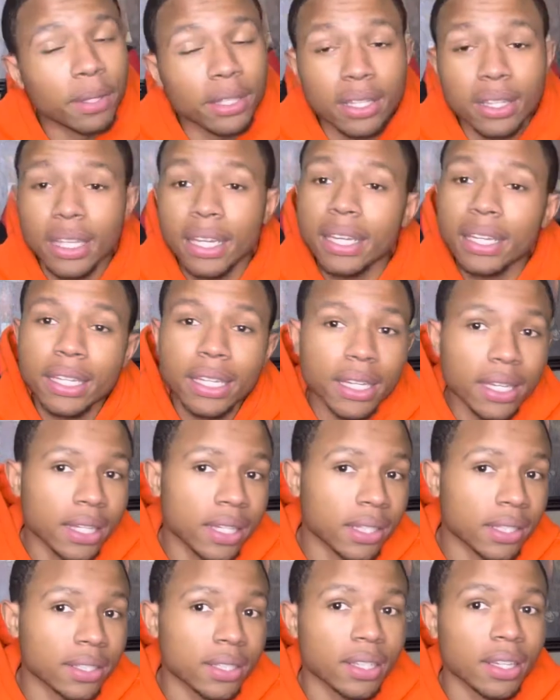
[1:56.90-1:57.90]
the thing
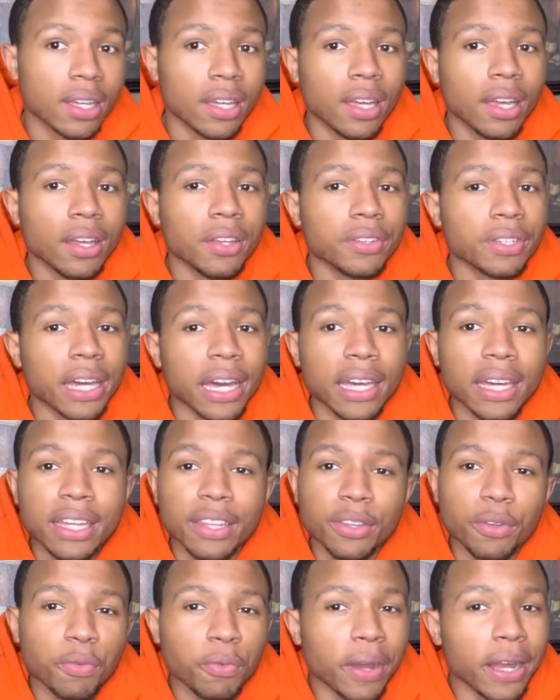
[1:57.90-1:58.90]
is, you gotta hit
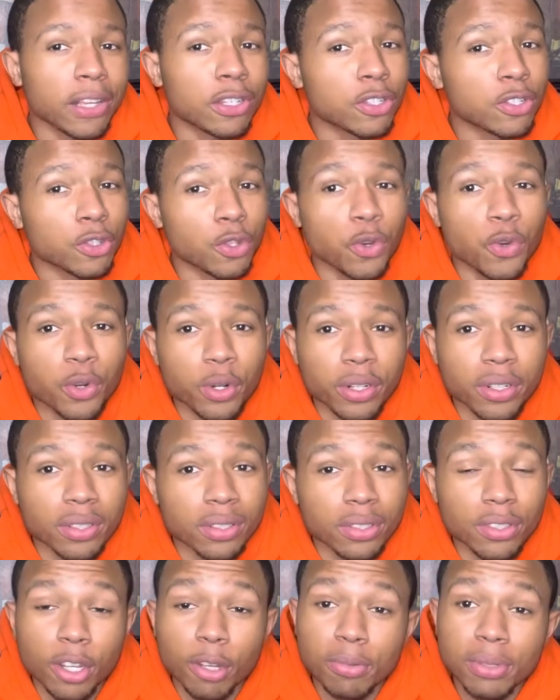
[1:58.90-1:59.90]
the right store.
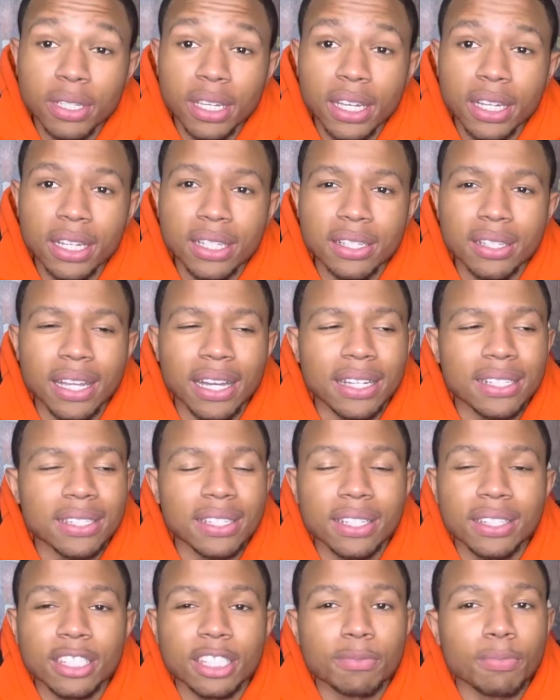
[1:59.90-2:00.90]
You know what I'm saying? Because like I
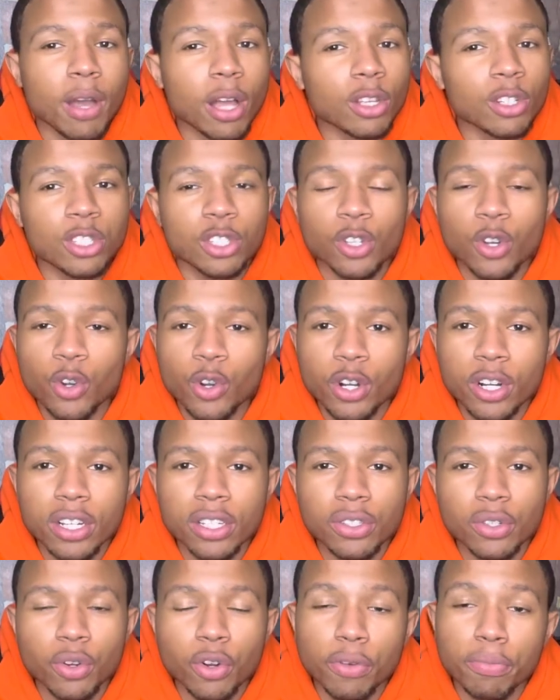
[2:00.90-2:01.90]
said, smaller stores
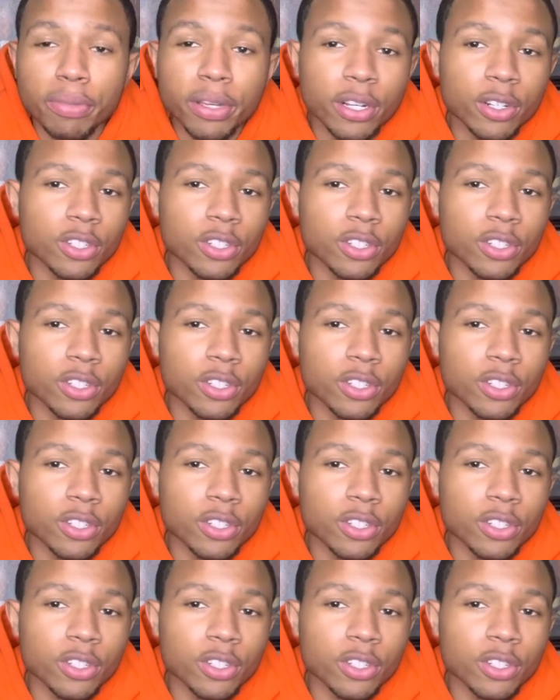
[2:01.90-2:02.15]
or bigger